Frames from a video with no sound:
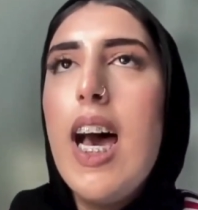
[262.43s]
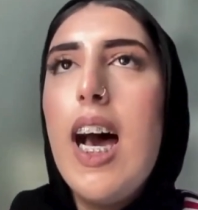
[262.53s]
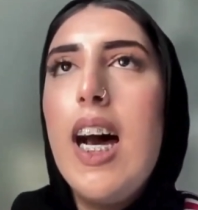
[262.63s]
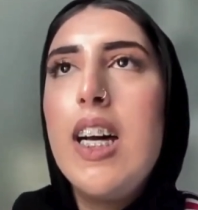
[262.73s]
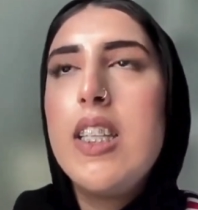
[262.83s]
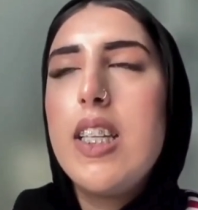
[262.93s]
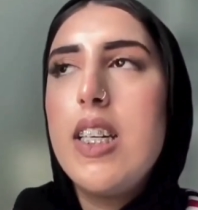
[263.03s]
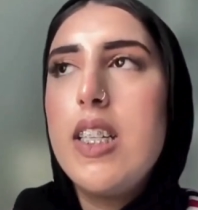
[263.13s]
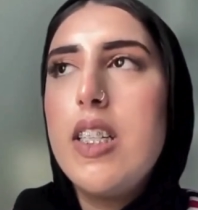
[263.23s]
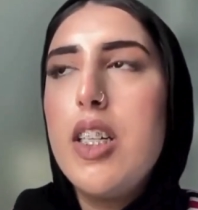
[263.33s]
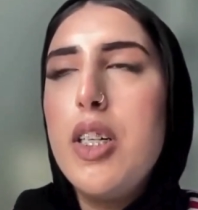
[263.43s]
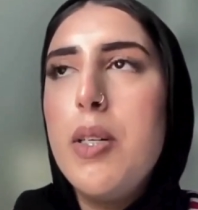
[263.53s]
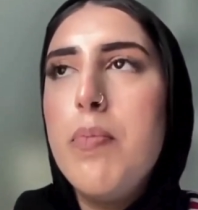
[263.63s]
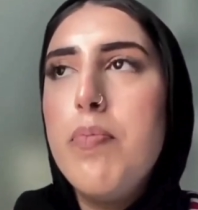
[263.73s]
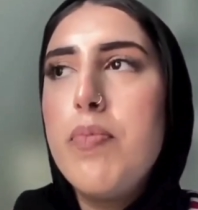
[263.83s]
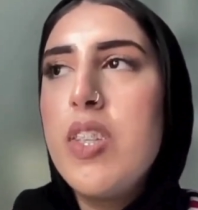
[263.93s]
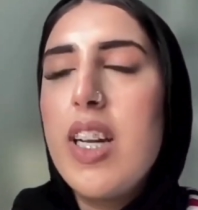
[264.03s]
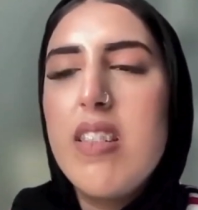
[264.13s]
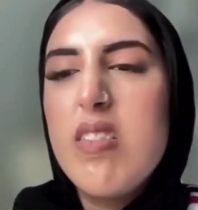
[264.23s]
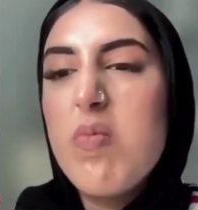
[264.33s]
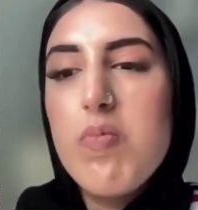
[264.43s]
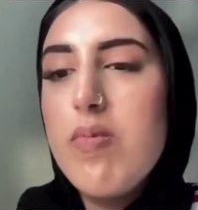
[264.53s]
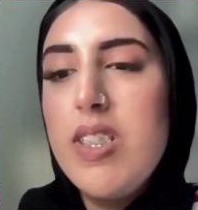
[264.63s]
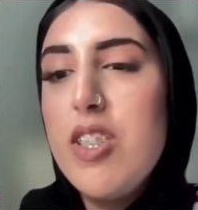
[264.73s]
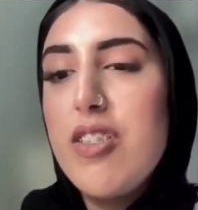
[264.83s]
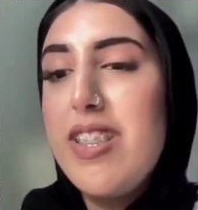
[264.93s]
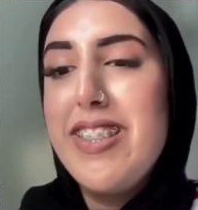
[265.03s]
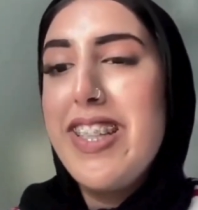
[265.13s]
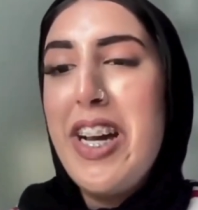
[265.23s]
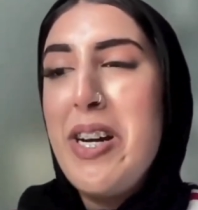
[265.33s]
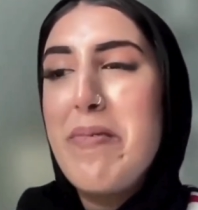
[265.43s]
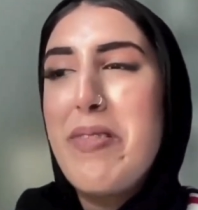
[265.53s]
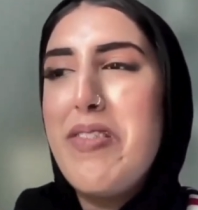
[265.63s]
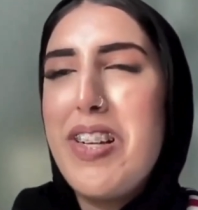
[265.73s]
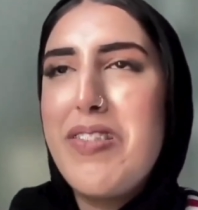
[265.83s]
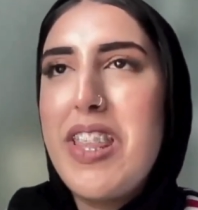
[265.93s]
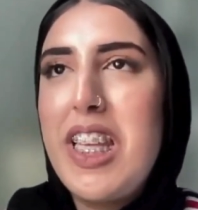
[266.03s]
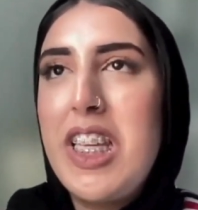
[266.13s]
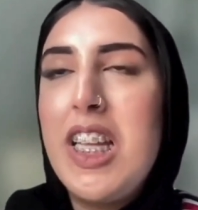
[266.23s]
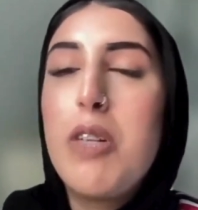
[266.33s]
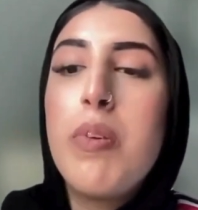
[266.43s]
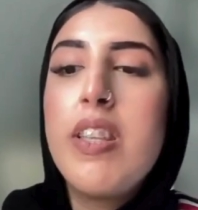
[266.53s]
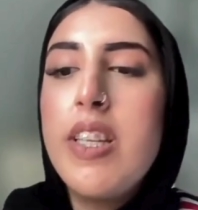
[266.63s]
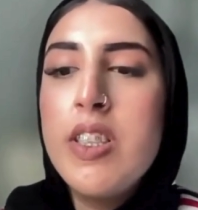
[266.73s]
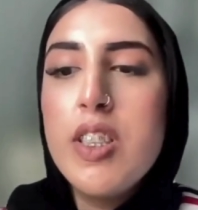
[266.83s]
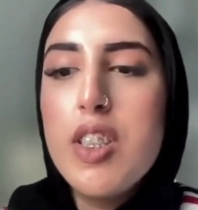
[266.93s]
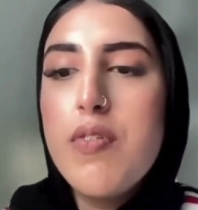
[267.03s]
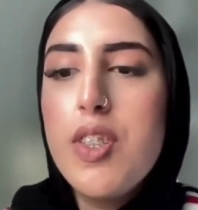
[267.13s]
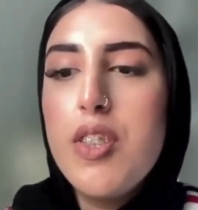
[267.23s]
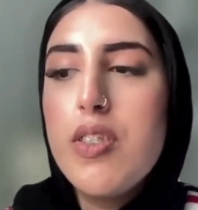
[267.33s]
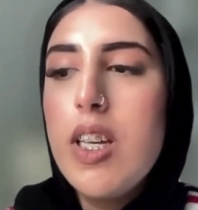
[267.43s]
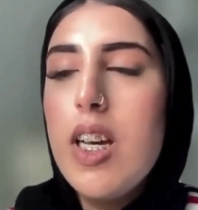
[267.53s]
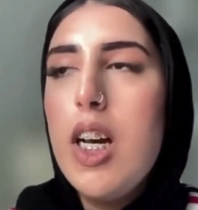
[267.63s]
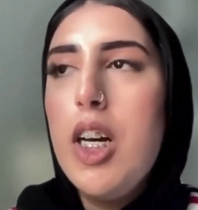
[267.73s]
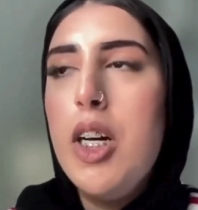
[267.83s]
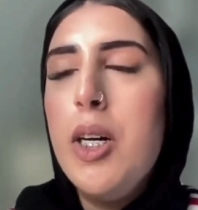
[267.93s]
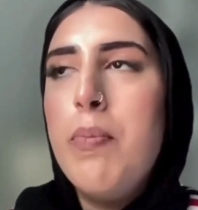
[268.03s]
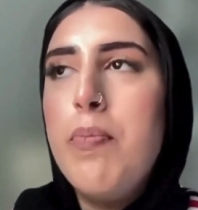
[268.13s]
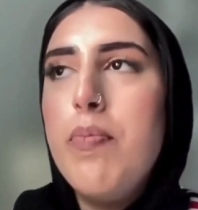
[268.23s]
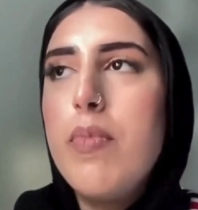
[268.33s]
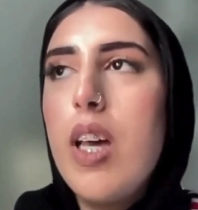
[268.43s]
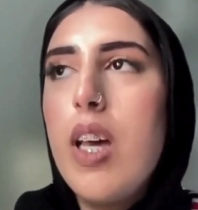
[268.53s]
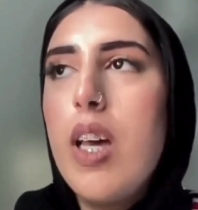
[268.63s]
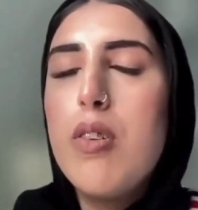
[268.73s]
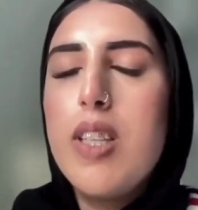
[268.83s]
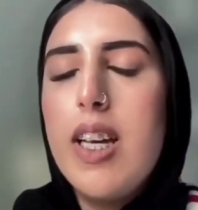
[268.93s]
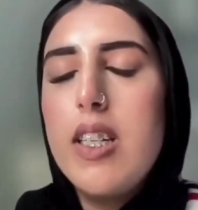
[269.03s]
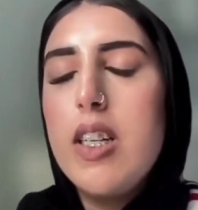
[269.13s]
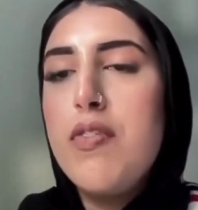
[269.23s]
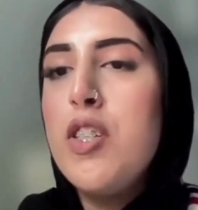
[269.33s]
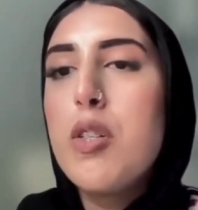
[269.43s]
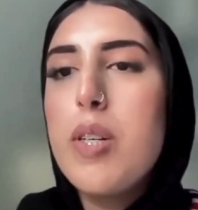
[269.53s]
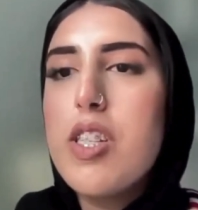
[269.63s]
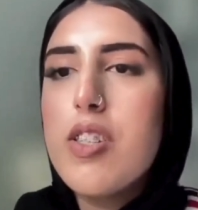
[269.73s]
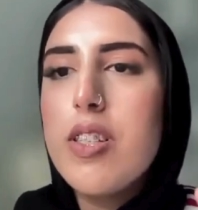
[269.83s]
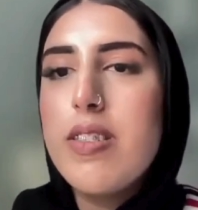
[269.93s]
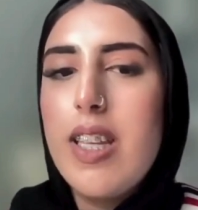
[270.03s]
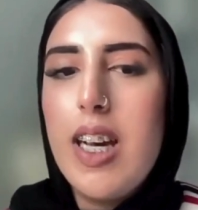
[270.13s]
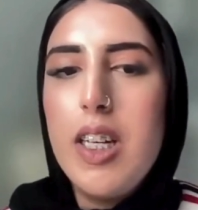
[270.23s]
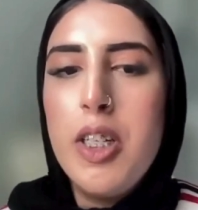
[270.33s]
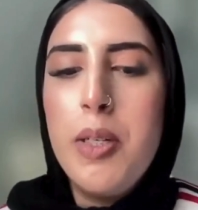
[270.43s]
And then you guys literally helped me with everything, like with the interviews. I got like a few questions that